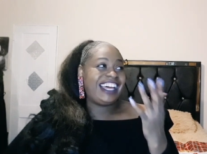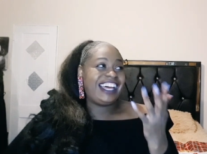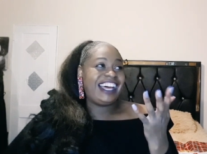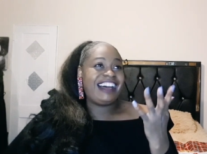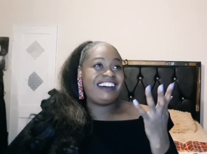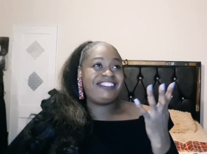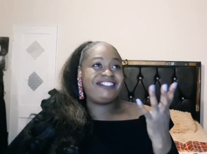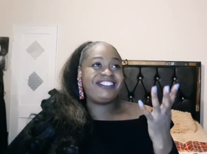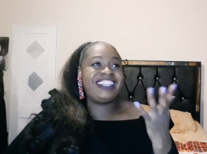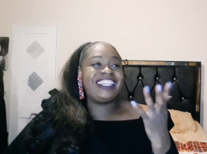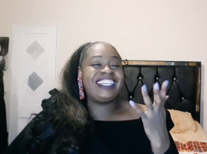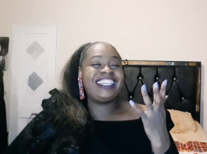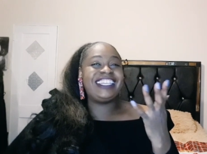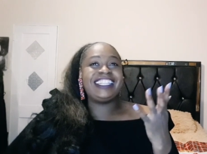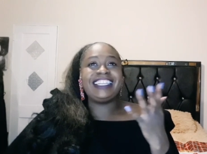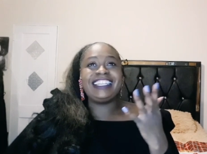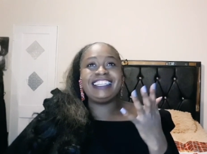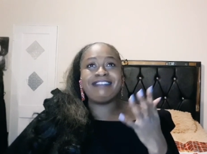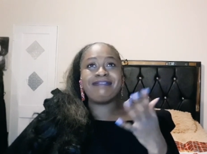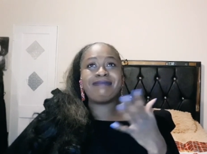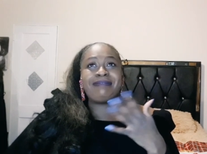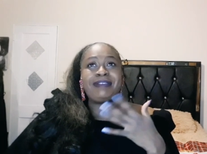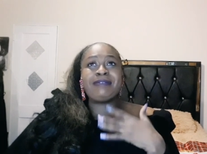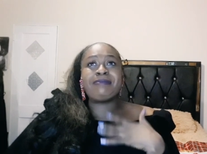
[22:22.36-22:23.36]
I mean...
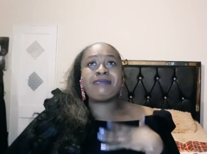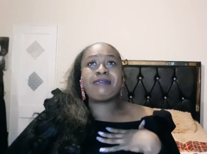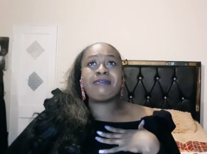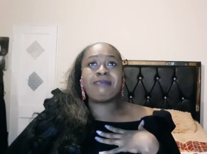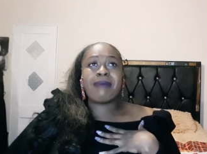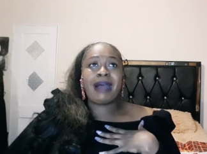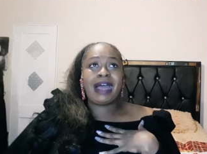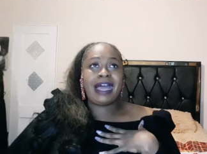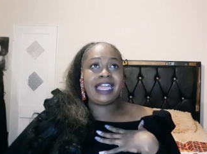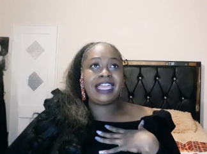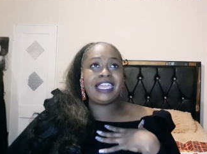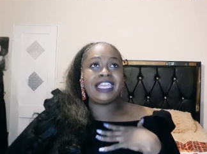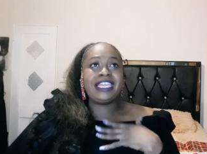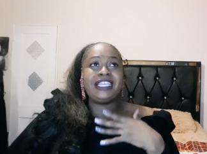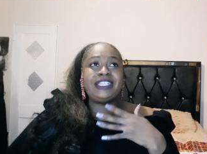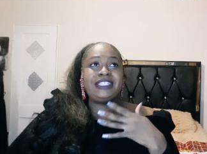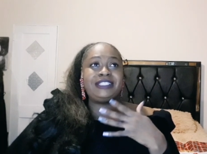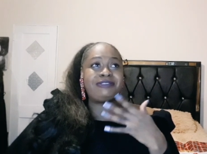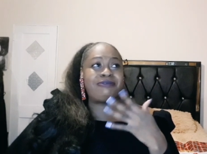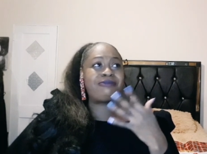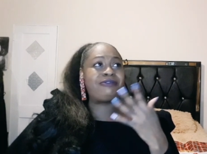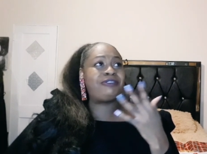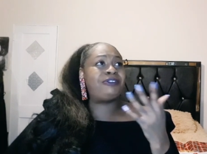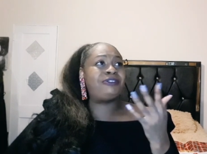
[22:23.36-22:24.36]
People my
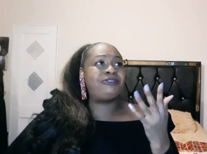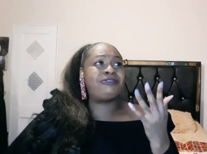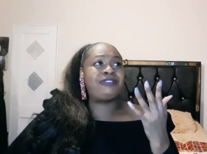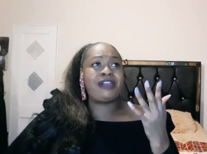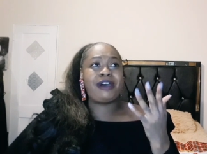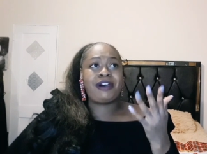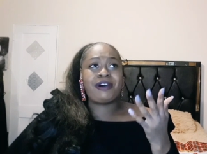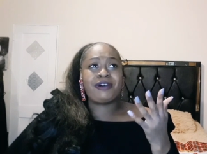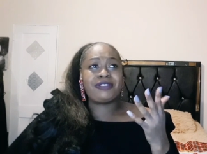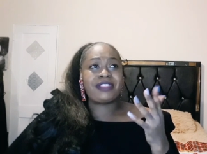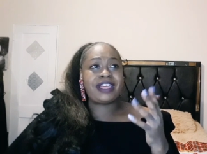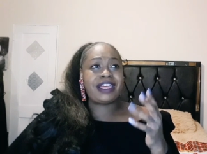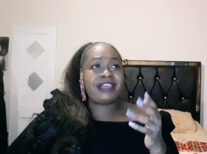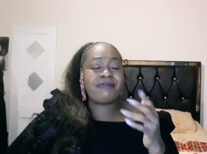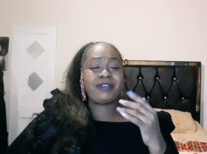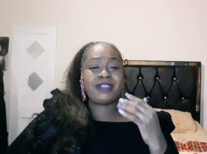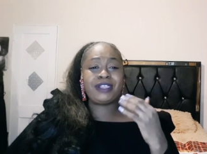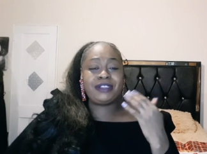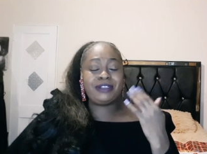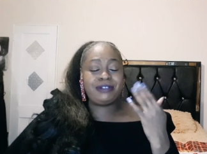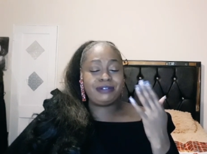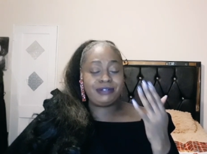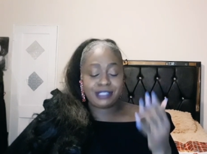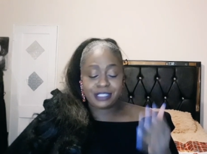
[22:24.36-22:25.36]
age will know that we
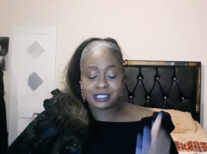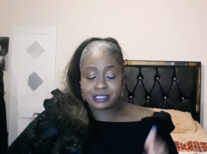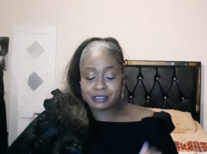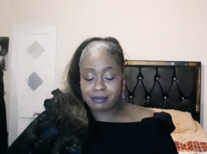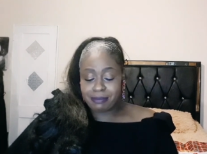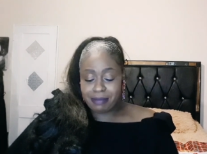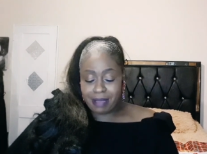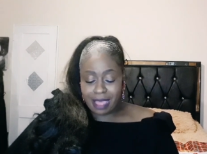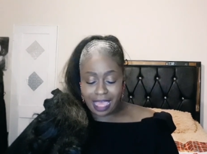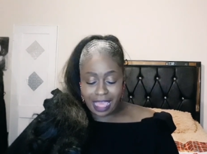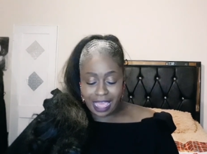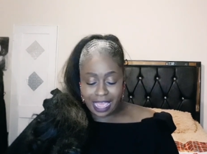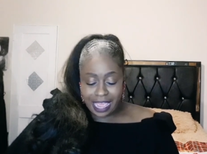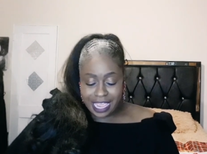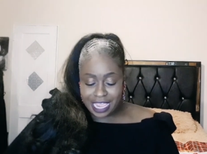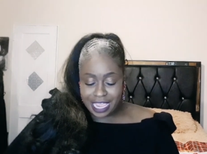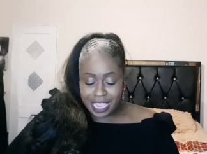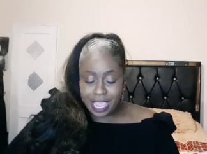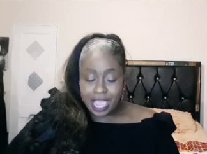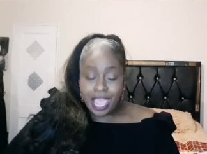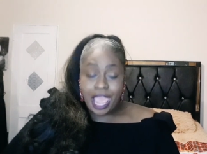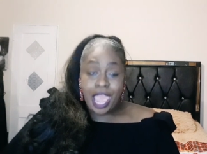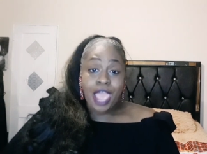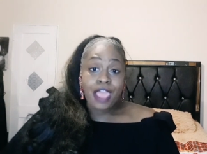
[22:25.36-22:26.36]
used to buy
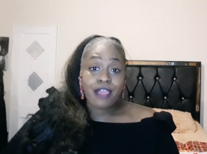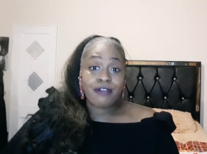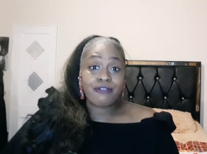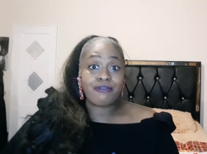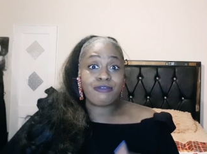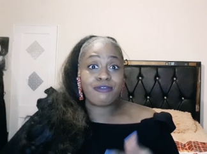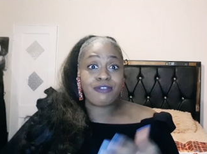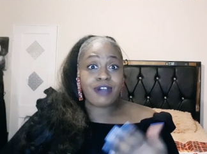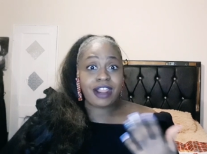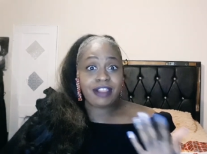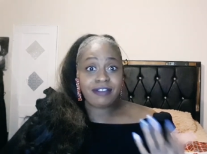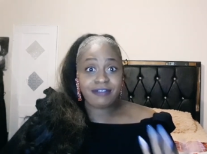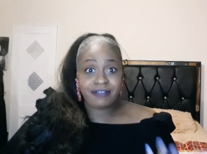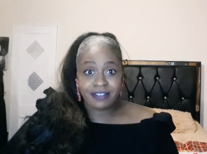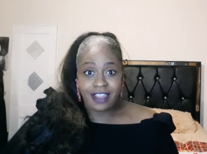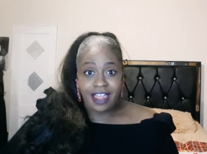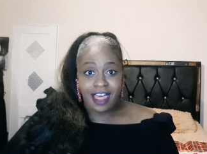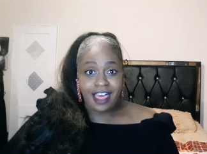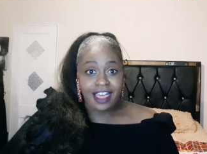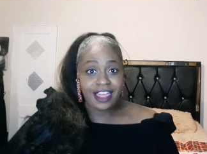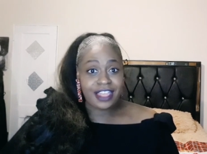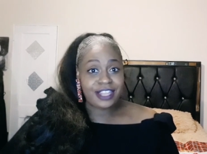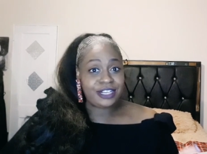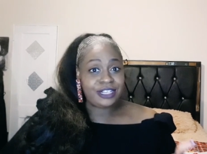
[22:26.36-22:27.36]

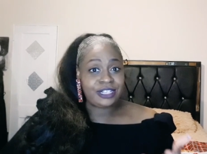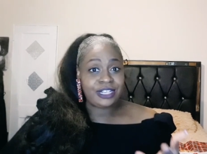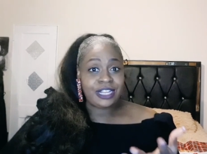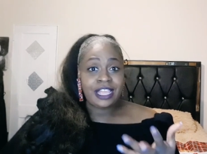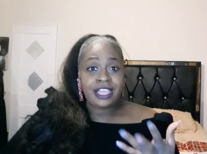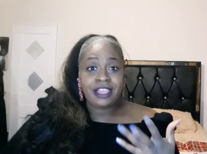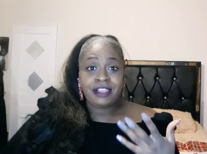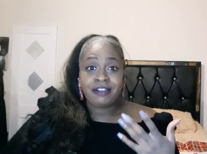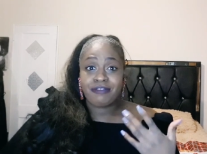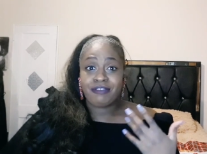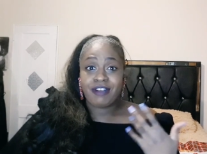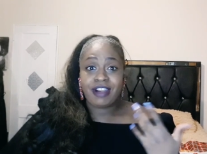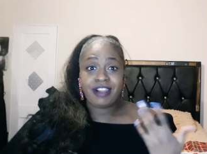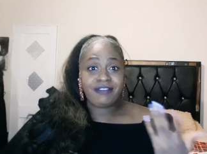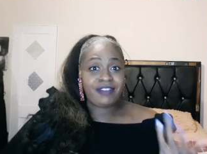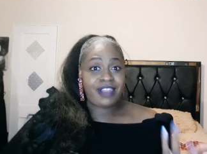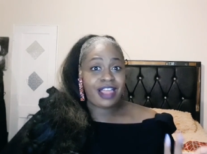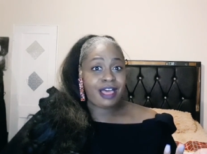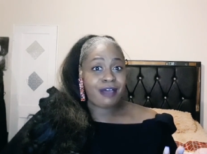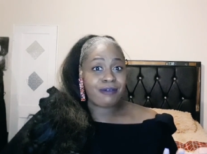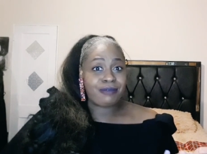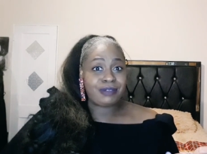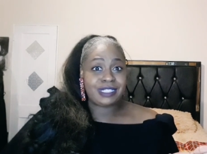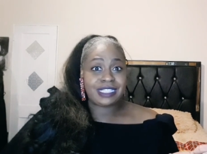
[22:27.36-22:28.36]
Revlon.
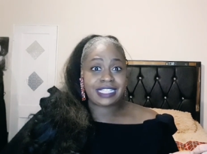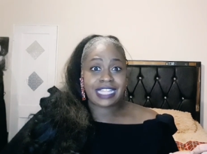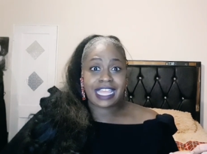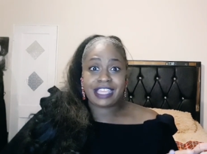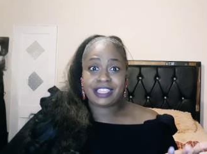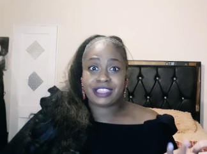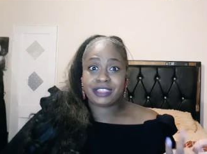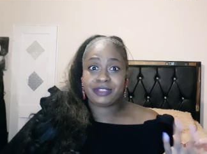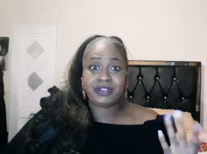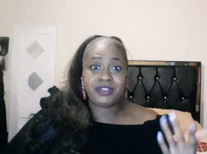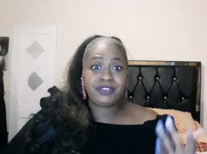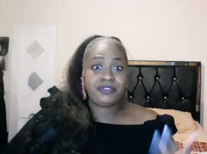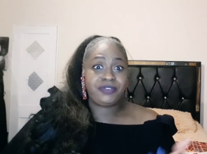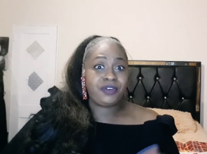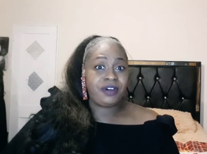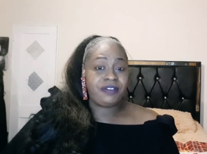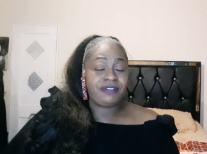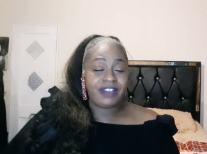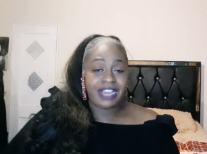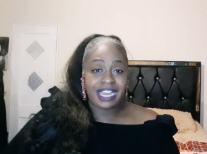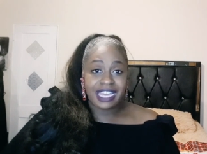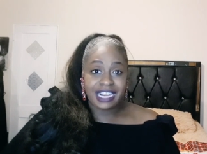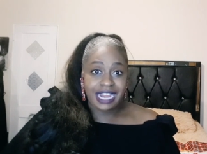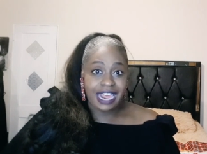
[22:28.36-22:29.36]
Revlon was like three, four,
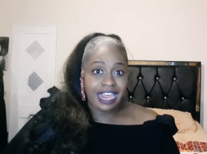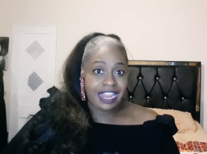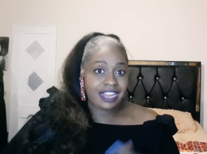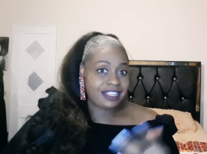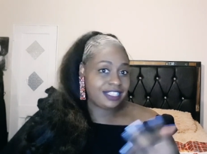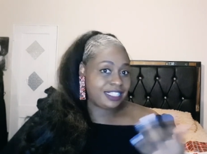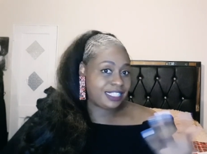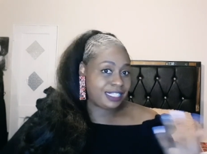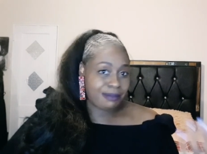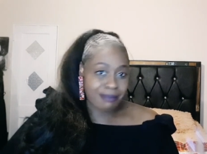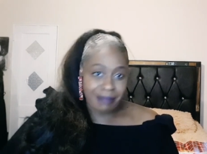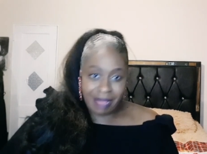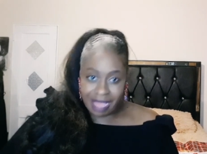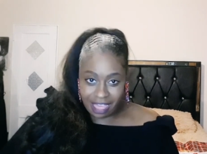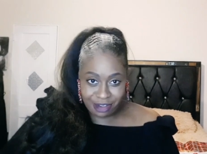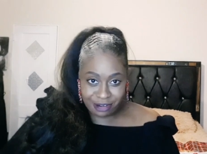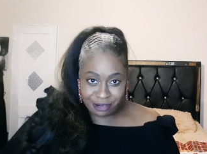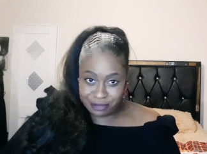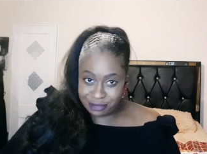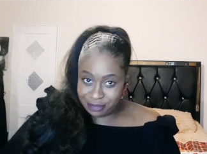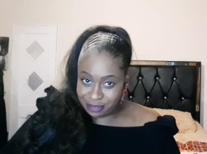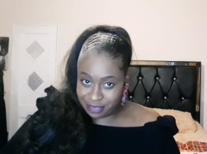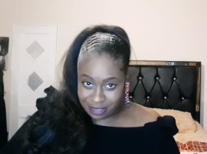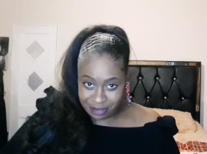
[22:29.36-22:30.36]
five dollars a
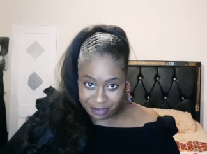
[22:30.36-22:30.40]
bottle.